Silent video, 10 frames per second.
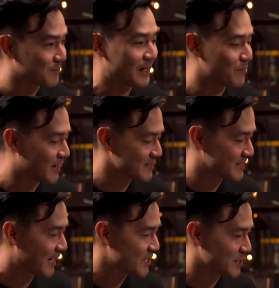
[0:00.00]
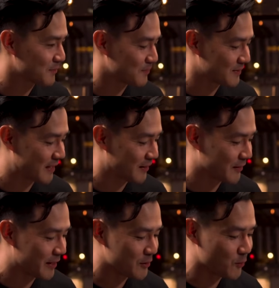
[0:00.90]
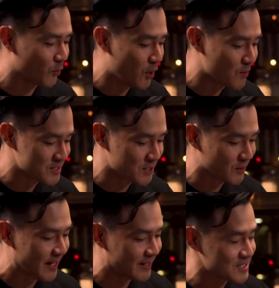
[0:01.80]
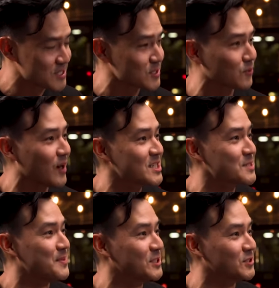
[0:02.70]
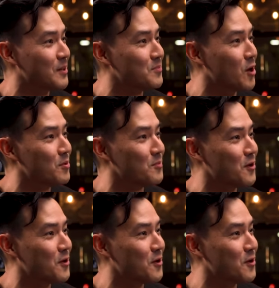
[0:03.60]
I'm glad we got to catch up. Yeah. and you will always know that this is the Ross special at Boba